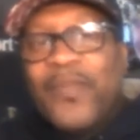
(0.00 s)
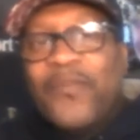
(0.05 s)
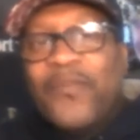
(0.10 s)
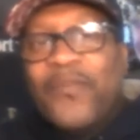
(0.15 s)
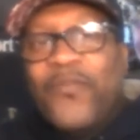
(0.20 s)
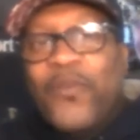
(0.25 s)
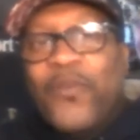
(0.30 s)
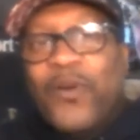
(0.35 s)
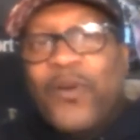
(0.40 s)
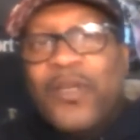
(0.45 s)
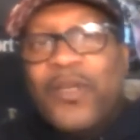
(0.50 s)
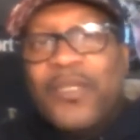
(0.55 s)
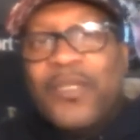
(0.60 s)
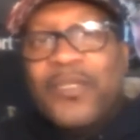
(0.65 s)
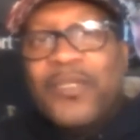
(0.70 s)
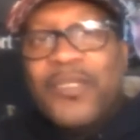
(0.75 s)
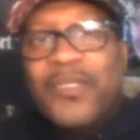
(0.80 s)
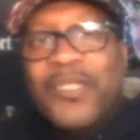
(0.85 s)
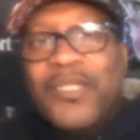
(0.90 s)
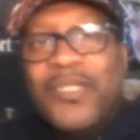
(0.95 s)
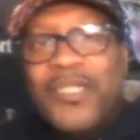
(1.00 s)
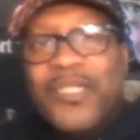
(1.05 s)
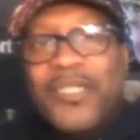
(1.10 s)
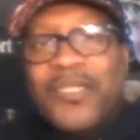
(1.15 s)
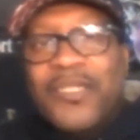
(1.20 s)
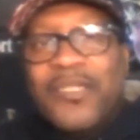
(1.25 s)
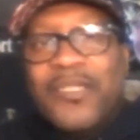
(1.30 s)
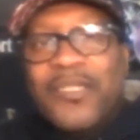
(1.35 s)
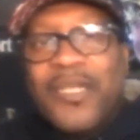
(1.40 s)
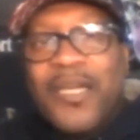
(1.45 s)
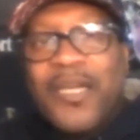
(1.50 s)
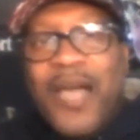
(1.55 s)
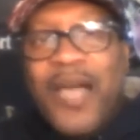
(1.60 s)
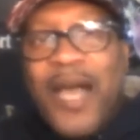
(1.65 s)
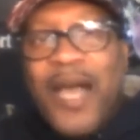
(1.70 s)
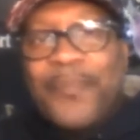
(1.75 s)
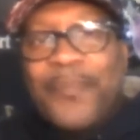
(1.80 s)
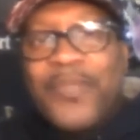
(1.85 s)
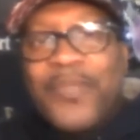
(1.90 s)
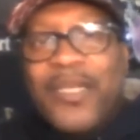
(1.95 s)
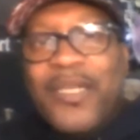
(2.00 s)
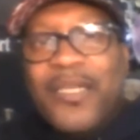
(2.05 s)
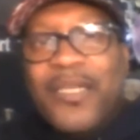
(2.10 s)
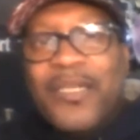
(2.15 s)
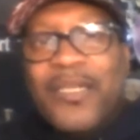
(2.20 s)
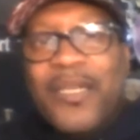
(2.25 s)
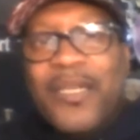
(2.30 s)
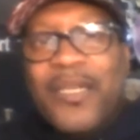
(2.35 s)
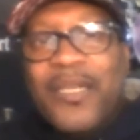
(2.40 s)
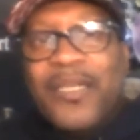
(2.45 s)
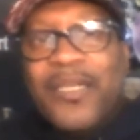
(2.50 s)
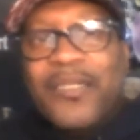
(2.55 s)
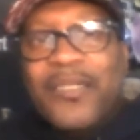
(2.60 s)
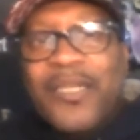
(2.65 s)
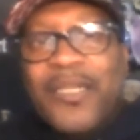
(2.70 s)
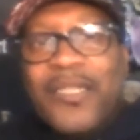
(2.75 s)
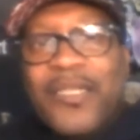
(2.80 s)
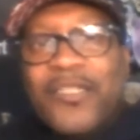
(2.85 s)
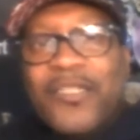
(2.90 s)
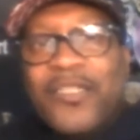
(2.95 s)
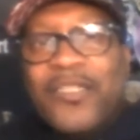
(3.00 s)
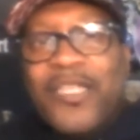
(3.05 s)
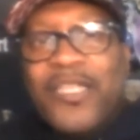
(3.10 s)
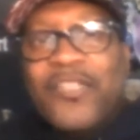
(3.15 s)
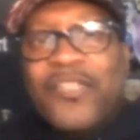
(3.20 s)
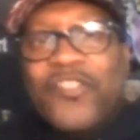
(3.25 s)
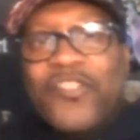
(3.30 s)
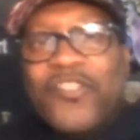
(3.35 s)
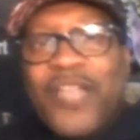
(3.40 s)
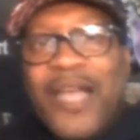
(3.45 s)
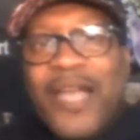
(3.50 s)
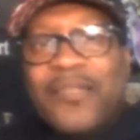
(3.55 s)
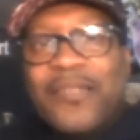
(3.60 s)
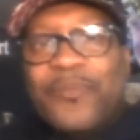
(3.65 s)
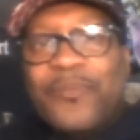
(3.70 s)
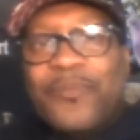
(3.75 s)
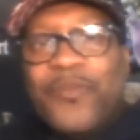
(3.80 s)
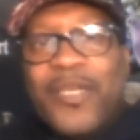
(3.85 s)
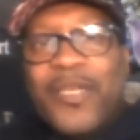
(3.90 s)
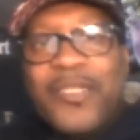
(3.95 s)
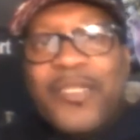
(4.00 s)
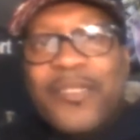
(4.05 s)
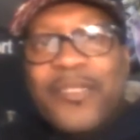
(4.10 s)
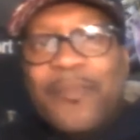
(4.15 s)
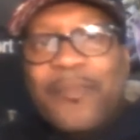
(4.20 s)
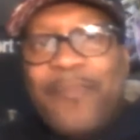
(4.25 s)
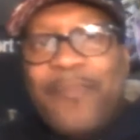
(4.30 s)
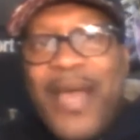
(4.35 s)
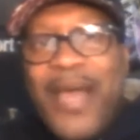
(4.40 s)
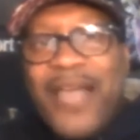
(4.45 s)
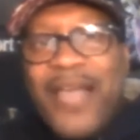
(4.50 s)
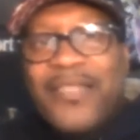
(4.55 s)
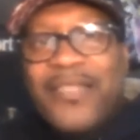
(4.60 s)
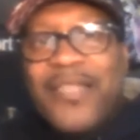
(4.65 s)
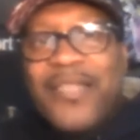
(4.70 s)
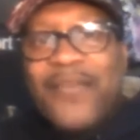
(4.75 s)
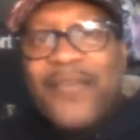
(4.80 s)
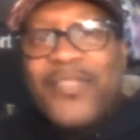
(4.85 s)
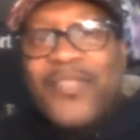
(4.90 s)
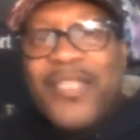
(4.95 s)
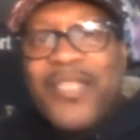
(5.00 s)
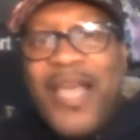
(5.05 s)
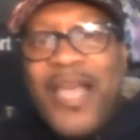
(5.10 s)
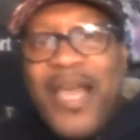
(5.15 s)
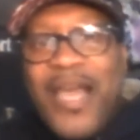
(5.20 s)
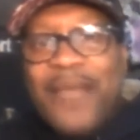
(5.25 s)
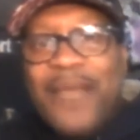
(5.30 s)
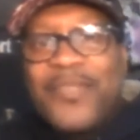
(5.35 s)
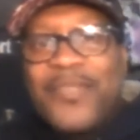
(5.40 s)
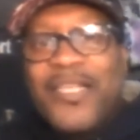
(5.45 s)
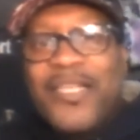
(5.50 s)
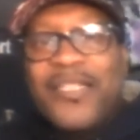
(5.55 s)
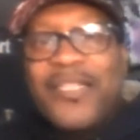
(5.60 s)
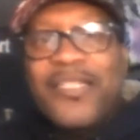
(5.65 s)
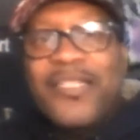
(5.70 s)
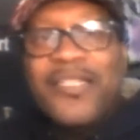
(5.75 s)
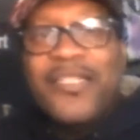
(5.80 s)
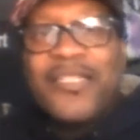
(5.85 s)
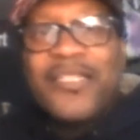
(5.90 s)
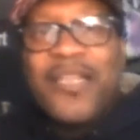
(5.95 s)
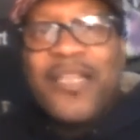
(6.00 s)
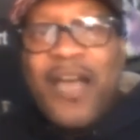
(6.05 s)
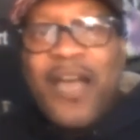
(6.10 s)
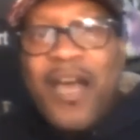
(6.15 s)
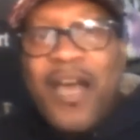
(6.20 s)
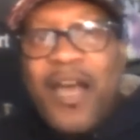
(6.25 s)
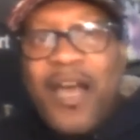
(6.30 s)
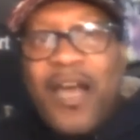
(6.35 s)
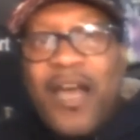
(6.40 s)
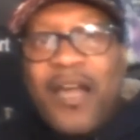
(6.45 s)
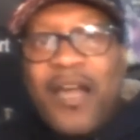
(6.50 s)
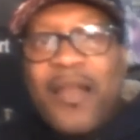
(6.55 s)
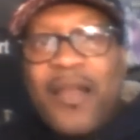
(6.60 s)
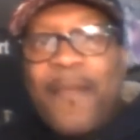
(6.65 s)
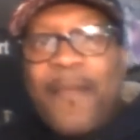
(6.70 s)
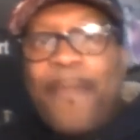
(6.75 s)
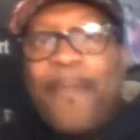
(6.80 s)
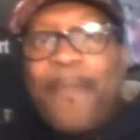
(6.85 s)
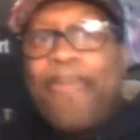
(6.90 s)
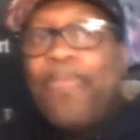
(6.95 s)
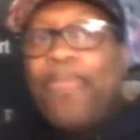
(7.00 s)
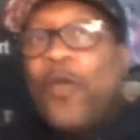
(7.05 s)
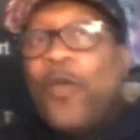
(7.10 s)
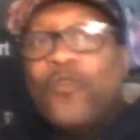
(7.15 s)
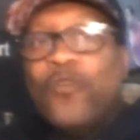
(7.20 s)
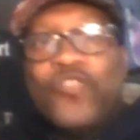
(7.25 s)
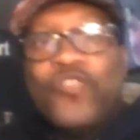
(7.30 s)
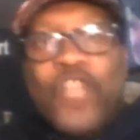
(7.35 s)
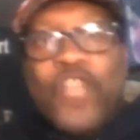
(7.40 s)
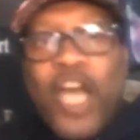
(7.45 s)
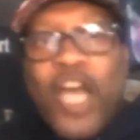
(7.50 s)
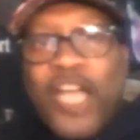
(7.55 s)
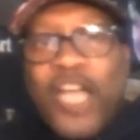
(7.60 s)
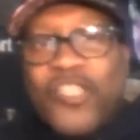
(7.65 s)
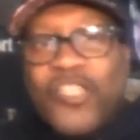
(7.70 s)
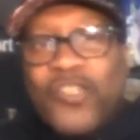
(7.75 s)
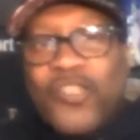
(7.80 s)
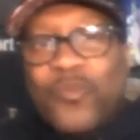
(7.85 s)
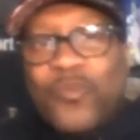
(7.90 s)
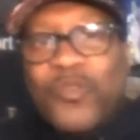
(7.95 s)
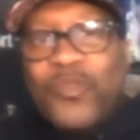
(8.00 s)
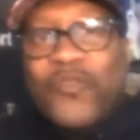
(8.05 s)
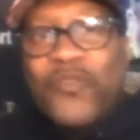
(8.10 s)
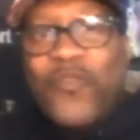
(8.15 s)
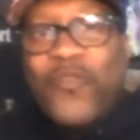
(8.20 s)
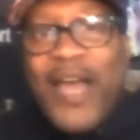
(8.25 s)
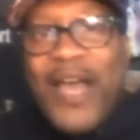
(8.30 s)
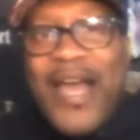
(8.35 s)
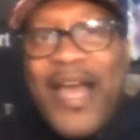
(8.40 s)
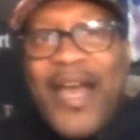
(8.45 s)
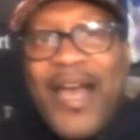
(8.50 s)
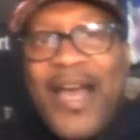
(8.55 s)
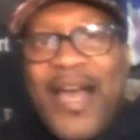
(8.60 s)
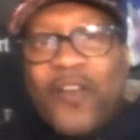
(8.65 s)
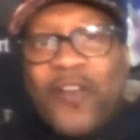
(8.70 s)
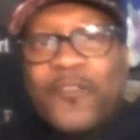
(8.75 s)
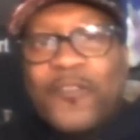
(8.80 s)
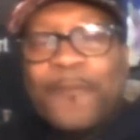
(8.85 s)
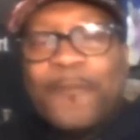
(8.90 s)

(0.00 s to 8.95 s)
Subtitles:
for the cop that shot the brother in the back 7 times, getting in his car, no charges was filed.